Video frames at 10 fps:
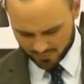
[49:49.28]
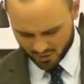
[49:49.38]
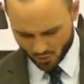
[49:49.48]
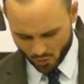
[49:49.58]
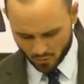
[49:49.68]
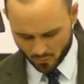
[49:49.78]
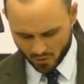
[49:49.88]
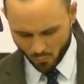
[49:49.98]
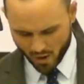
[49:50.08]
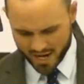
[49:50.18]
The Lord
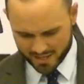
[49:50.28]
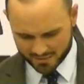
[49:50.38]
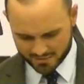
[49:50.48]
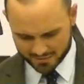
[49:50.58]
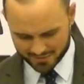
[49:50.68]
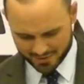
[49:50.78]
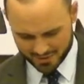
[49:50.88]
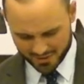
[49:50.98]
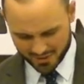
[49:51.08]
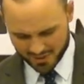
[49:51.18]
will wait
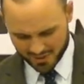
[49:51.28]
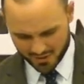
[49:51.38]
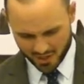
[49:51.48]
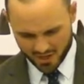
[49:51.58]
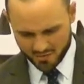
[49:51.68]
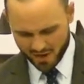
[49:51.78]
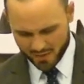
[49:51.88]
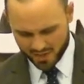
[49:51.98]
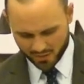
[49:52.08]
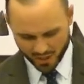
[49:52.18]
that He may
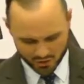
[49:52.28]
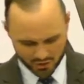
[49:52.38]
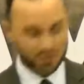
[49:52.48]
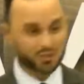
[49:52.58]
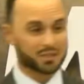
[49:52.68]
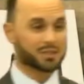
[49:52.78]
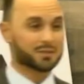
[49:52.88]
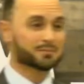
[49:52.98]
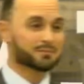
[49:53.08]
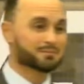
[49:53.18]
be gracious to you.
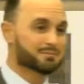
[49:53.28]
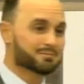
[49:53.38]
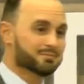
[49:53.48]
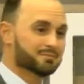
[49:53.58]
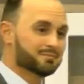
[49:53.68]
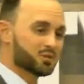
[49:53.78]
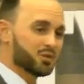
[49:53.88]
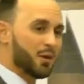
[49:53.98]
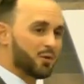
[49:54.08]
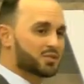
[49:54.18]
So
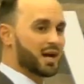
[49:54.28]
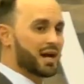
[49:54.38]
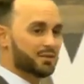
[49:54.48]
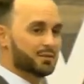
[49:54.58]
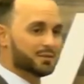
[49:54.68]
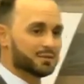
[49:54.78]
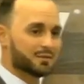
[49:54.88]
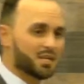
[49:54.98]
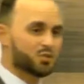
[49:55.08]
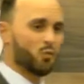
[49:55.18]
now what's God doing?
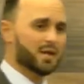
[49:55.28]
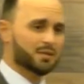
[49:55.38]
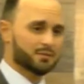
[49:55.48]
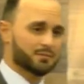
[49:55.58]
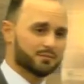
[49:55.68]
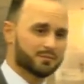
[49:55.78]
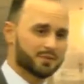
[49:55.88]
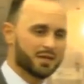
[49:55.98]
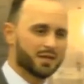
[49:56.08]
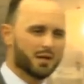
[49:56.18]
He's waiting.
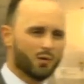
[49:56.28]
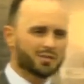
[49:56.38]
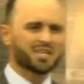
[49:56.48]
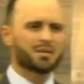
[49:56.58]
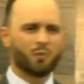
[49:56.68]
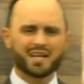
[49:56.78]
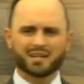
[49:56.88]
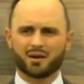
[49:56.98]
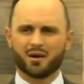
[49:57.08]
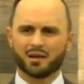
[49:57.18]
What's He
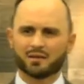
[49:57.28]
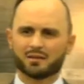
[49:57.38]
waiting on?